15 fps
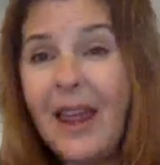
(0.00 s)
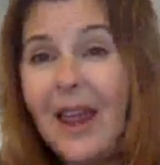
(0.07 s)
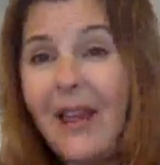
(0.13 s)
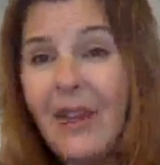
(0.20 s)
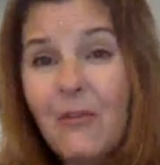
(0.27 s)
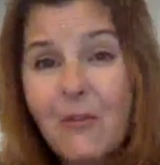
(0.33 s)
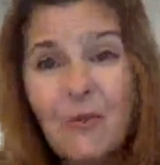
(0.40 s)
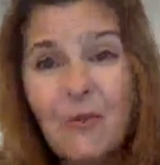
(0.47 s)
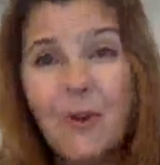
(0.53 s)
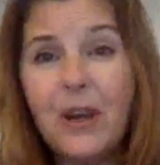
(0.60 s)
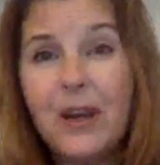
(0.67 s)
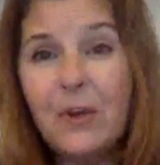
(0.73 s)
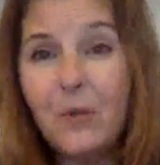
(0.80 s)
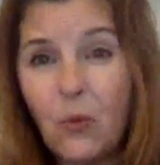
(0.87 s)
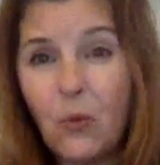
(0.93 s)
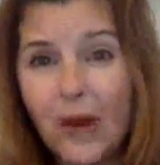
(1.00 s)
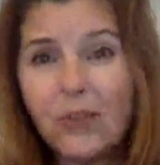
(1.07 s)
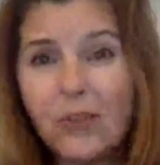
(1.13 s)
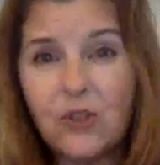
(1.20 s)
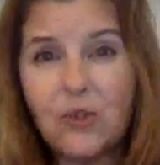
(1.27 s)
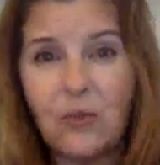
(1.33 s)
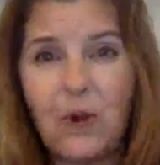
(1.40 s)
every
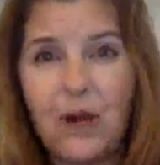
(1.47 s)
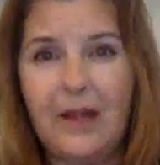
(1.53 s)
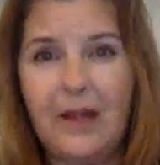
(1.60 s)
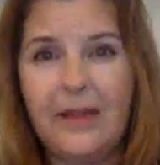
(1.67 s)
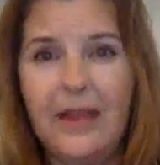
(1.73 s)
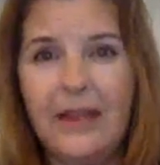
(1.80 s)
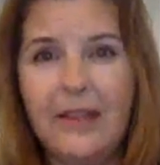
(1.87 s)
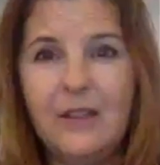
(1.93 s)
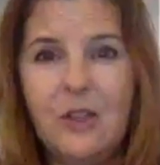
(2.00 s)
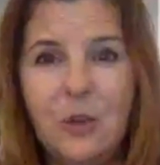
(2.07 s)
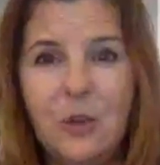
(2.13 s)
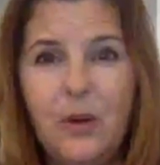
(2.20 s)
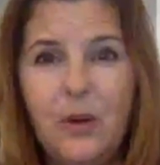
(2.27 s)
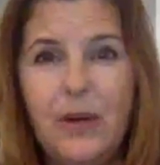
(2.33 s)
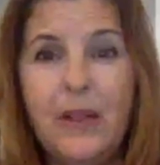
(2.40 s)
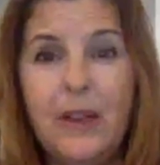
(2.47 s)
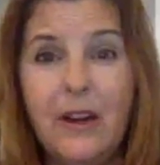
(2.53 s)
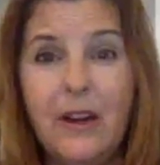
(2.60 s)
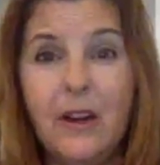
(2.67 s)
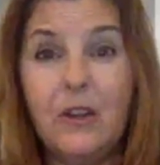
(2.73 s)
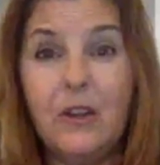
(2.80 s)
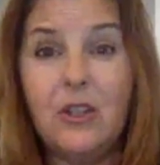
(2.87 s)
restaurant that is doing
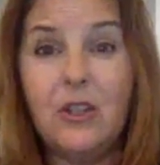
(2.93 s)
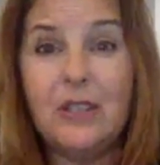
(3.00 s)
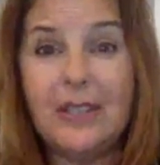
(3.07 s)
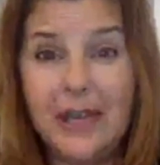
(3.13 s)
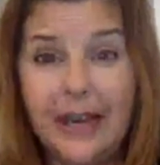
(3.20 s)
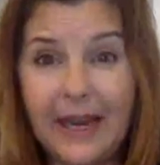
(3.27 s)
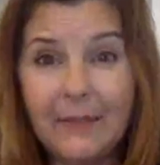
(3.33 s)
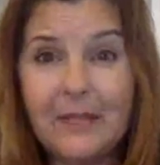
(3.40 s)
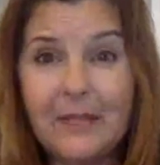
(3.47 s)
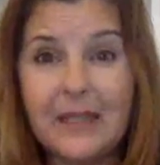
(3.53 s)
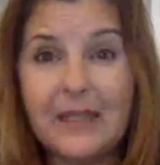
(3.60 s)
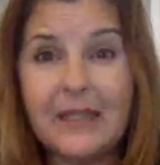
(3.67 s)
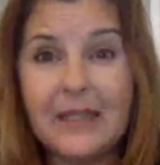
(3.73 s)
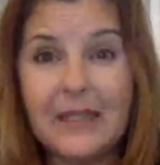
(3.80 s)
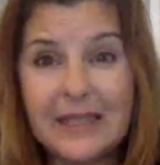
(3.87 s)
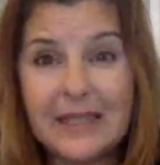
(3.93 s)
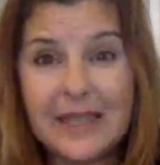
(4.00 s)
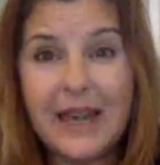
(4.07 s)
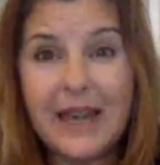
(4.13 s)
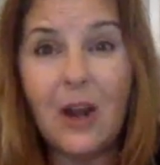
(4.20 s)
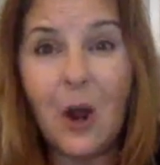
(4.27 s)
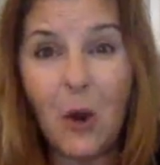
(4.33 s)
their damnedest to
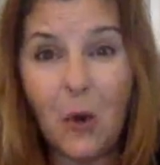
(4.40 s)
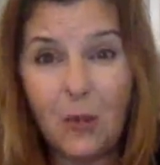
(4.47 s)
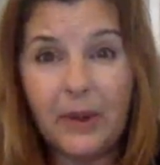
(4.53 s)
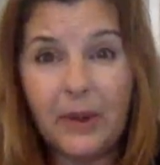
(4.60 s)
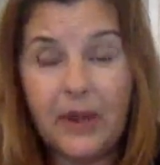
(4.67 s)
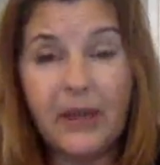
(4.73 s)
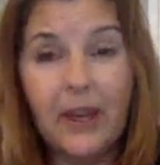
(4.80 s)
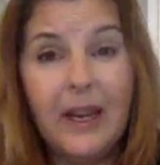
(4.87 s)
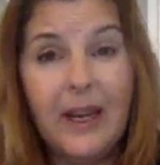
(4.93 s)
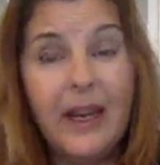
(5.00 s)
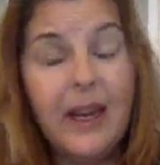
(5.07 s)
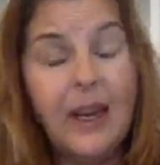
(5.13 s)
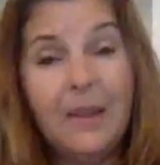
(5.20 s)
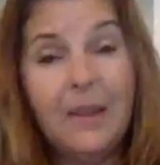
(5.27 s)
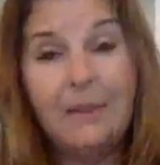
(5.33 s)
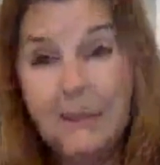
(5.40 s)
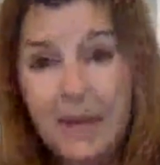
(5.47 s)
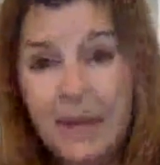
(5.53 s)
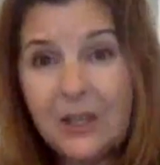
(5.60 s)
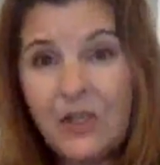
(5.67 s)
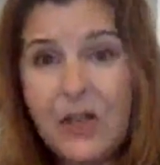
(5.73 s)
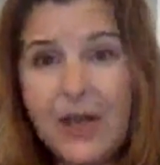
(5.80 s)
stay open.
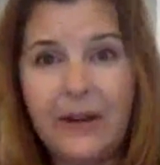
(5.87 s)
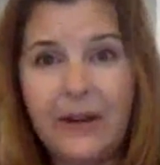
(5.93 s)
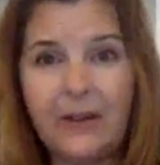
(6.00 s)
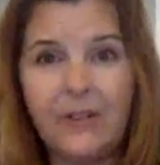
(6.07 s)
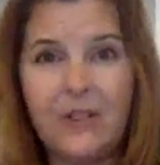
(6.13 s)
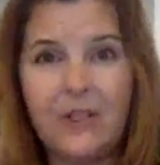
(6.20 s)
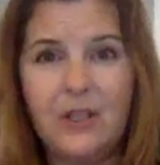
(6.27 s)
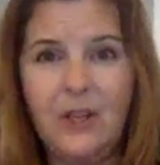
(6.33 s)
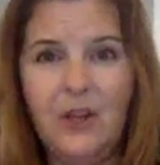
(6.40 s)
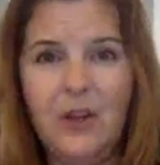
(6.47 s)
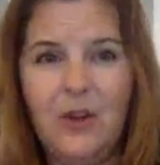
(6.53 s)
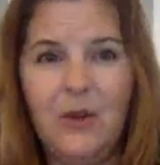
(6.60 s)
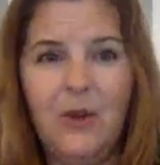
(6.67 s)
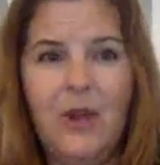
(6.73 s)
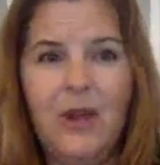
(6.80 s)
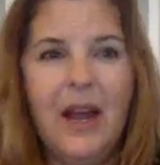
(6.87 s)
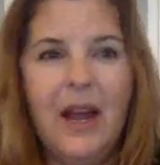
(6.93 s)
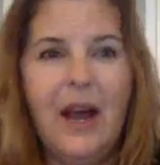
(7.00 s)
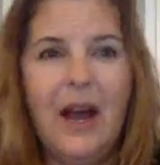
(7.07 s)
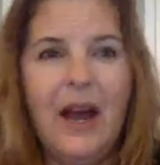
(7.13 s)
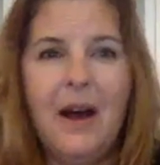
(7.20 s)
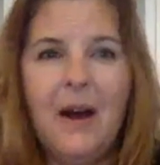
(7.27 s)
Big shout outs to you.
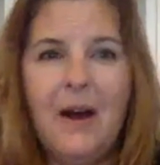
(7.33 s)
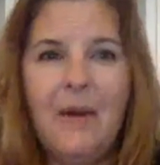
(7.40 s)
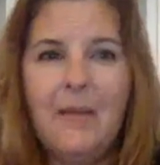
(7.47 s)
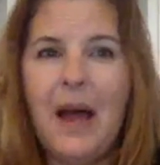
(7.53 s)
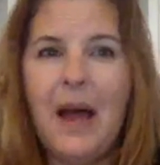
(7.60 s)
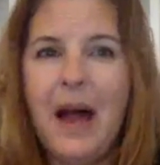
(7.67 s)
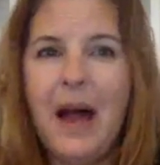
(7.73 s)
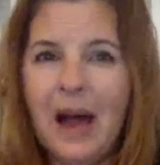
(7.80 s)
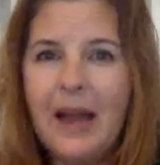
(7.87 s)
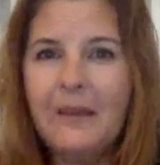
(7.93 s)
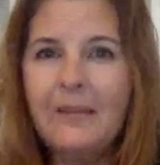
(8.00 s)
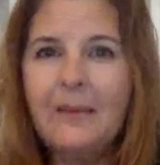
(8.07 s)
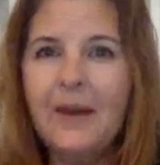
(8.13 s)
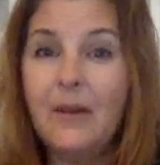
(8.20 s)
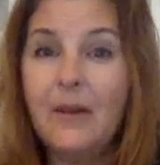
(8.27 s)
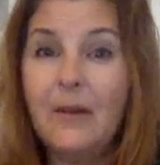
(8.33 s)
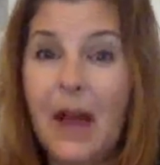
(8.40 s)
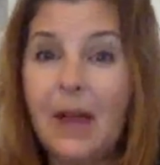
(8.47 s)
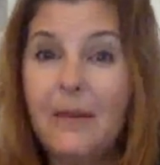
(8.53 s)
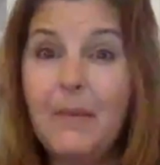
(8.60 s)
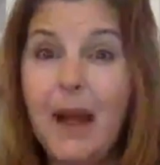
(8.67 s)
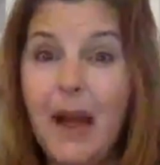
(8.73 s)
Um, I'm
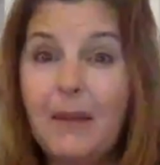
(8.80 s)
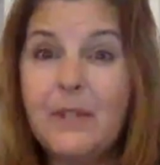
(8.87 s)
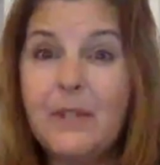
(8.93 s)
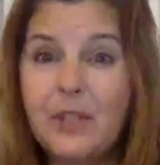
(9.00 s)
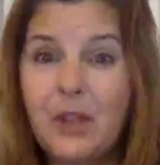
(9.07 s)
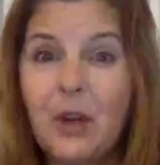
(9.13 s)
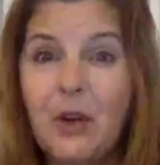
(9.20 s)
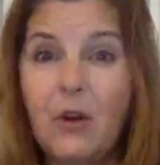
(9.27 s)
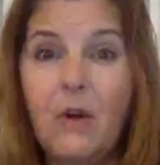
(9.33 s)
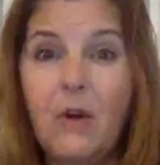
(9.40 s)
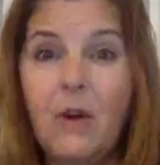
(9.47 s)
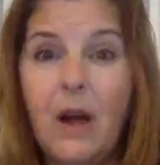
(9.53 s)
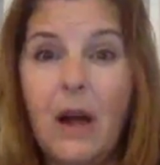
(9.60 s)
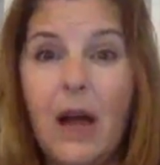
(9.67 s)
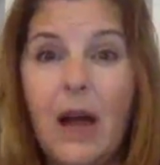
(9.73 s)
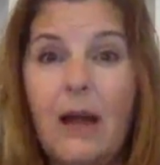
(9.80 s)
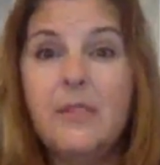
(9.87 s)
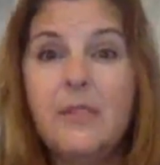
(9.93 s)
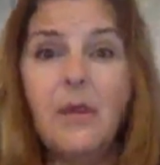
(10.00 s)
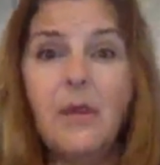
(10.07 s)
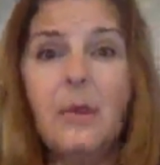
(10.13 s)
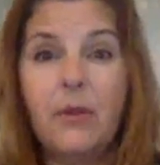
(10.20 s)
I'm I'm so I'm
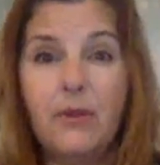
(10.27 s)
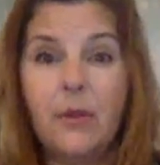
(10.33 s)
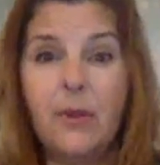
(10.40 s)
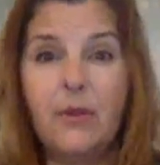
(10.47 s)
so